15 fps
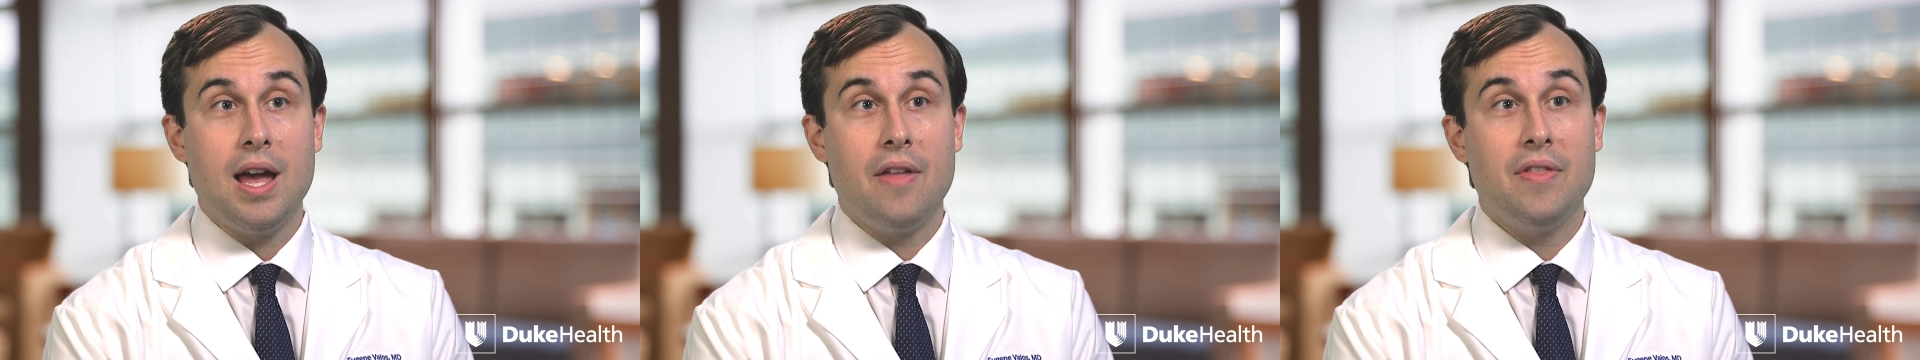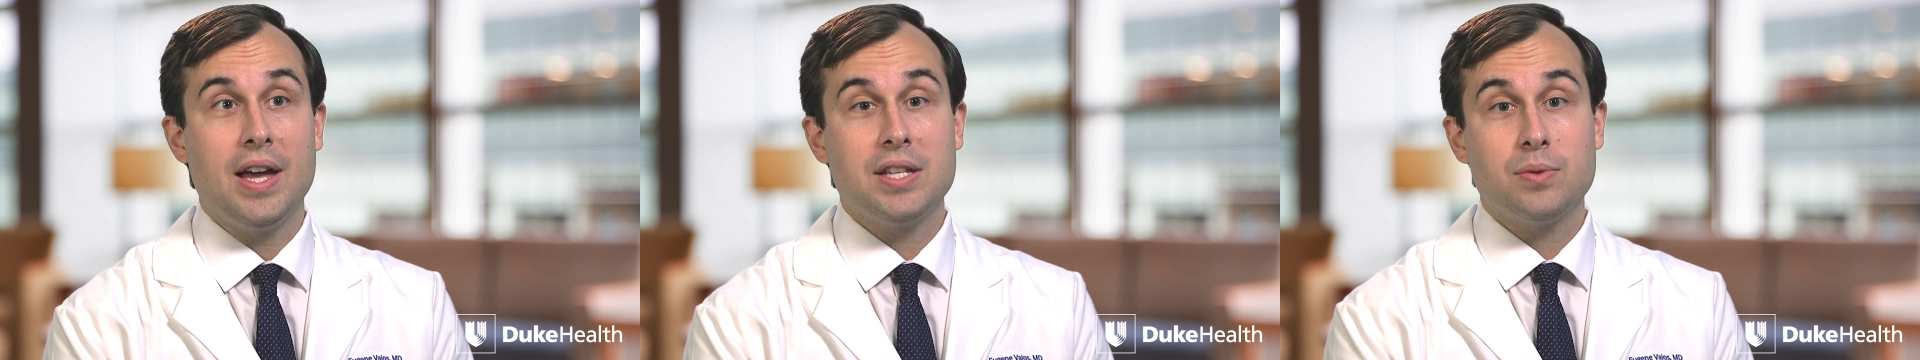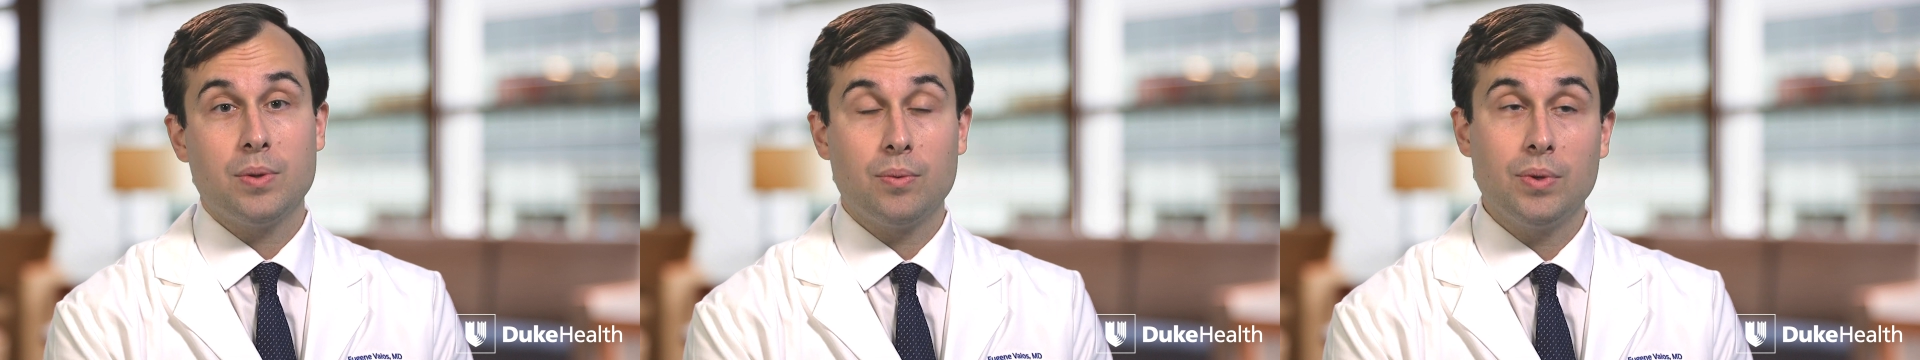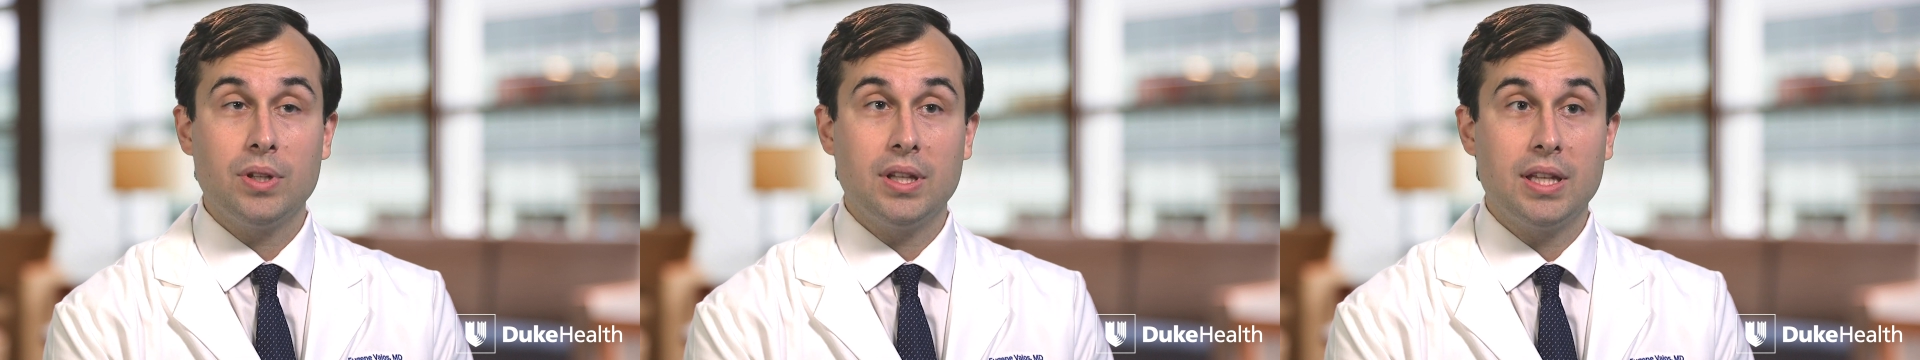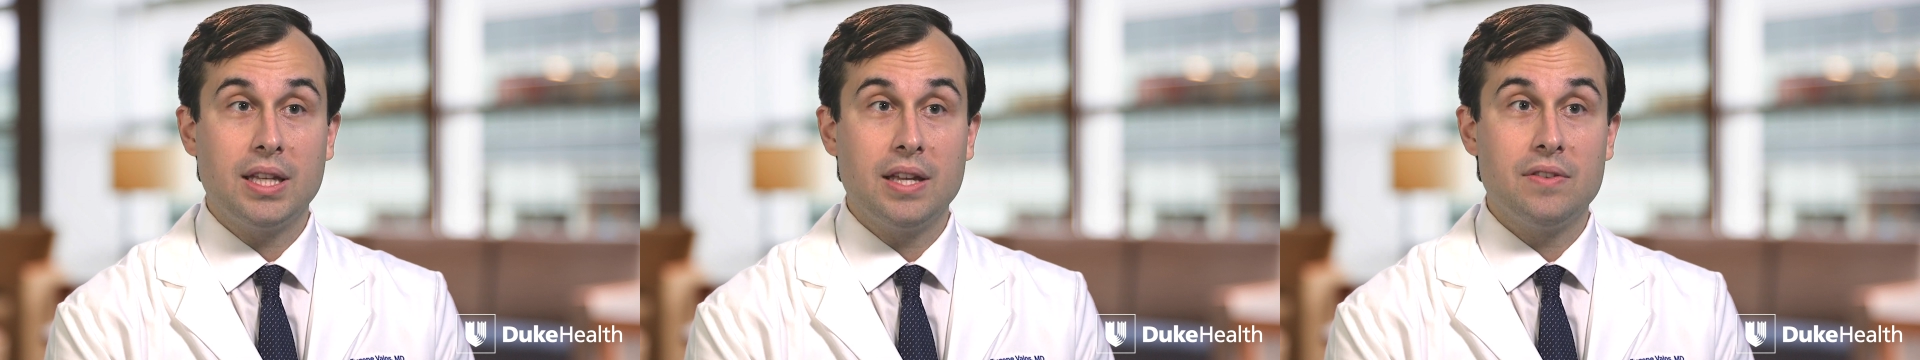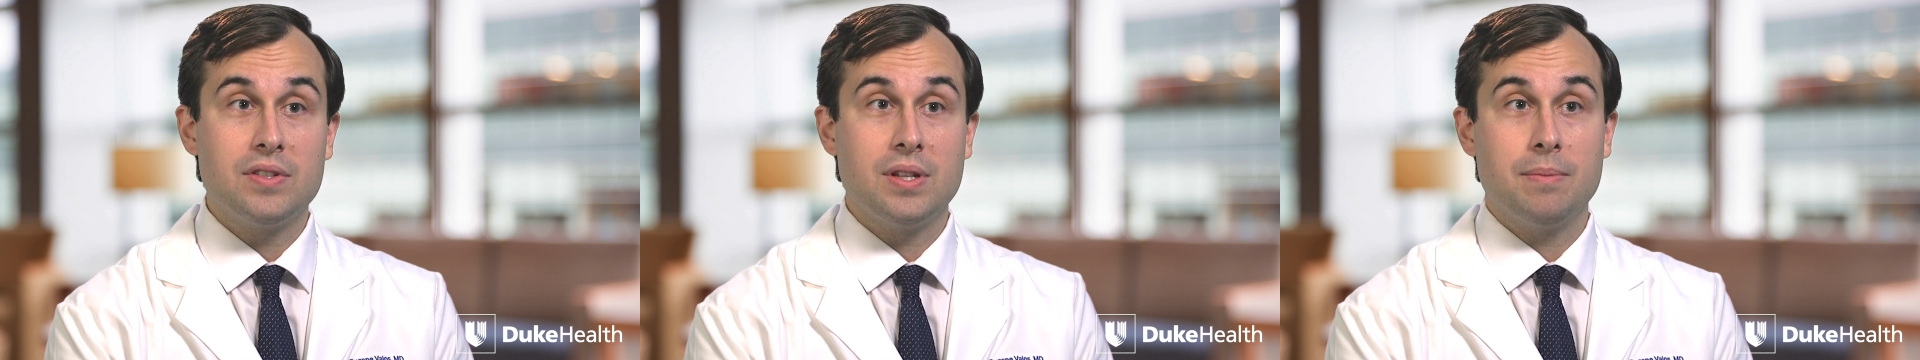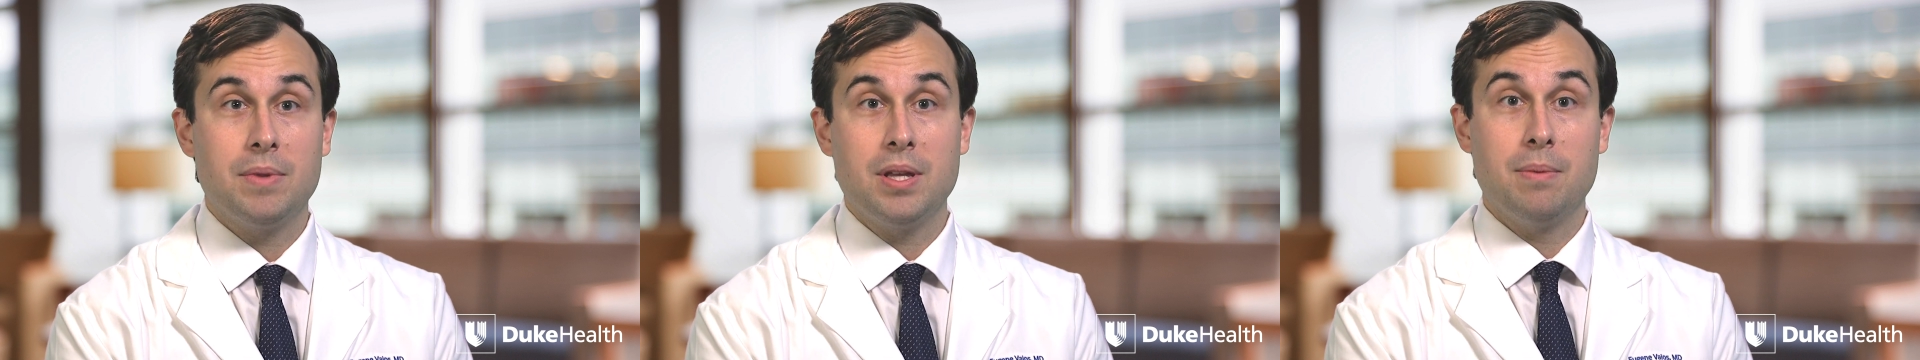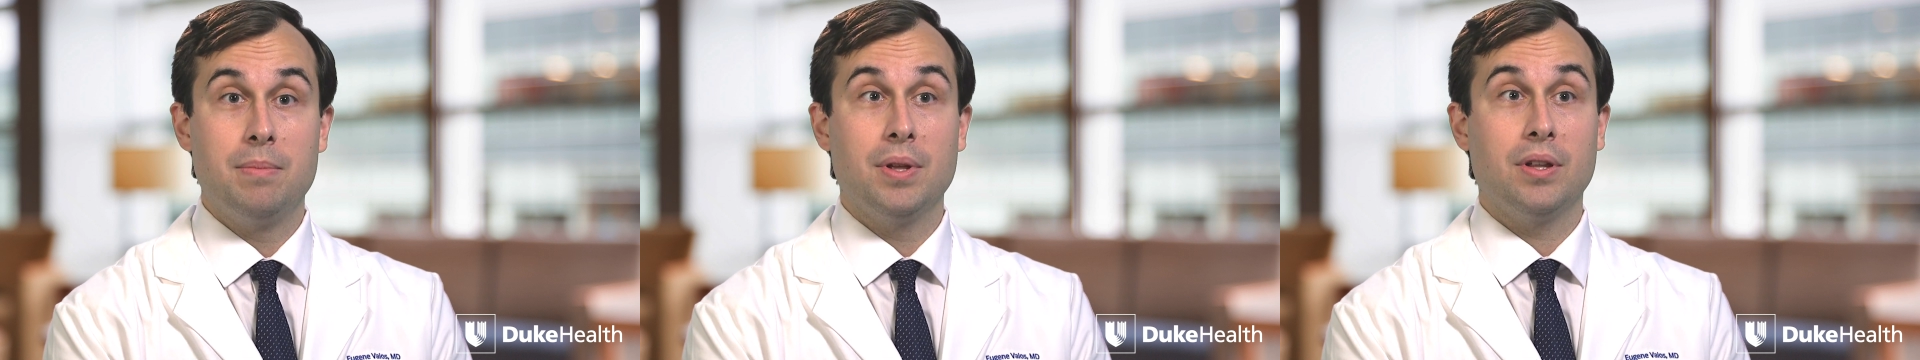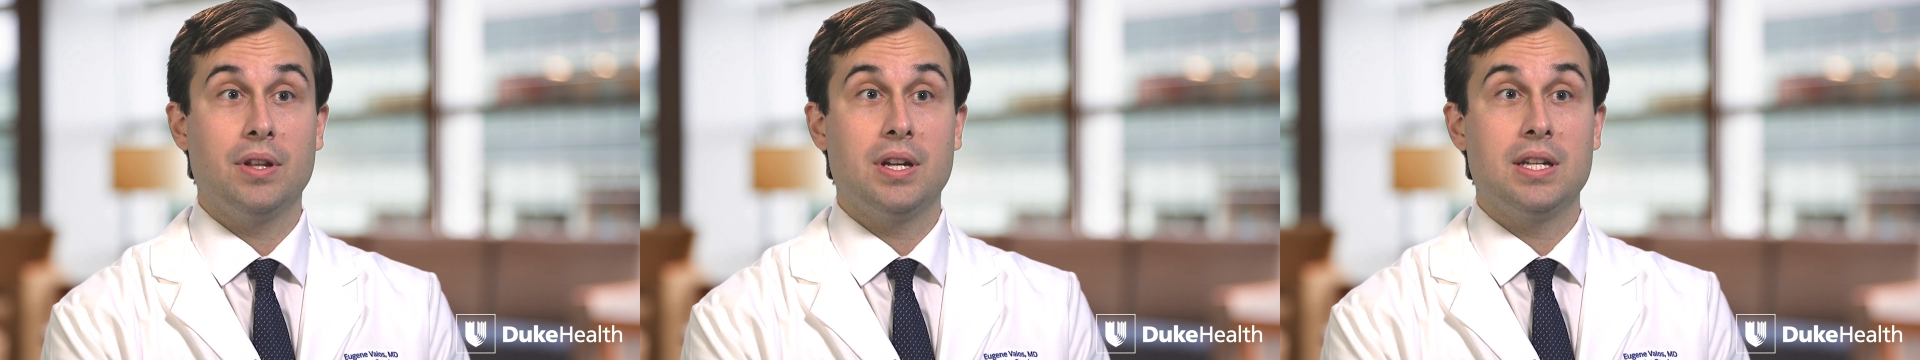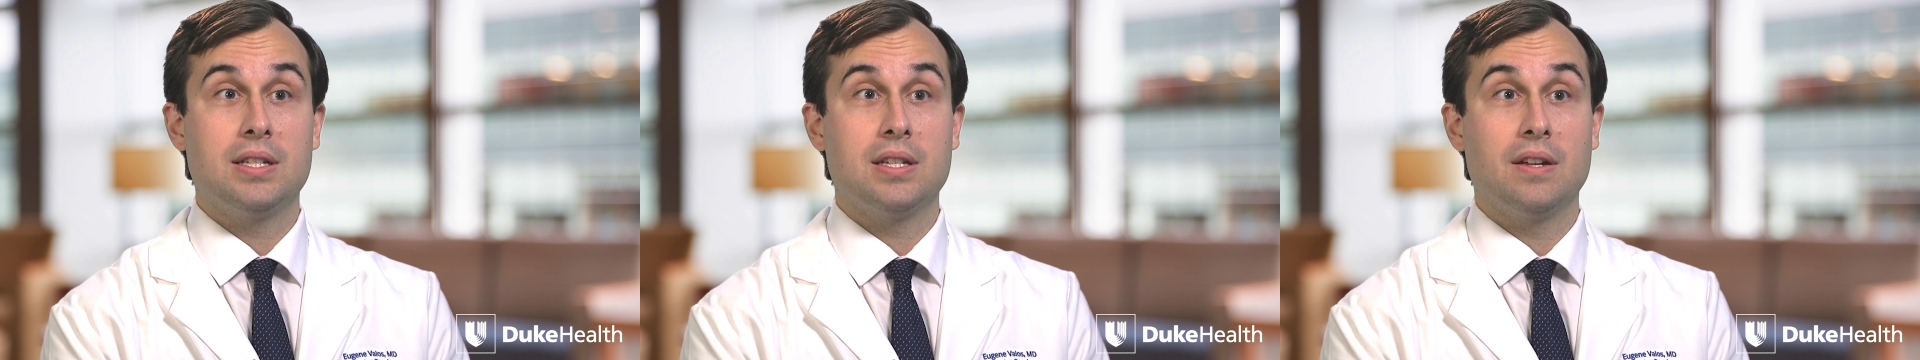and that's what really gives them the ability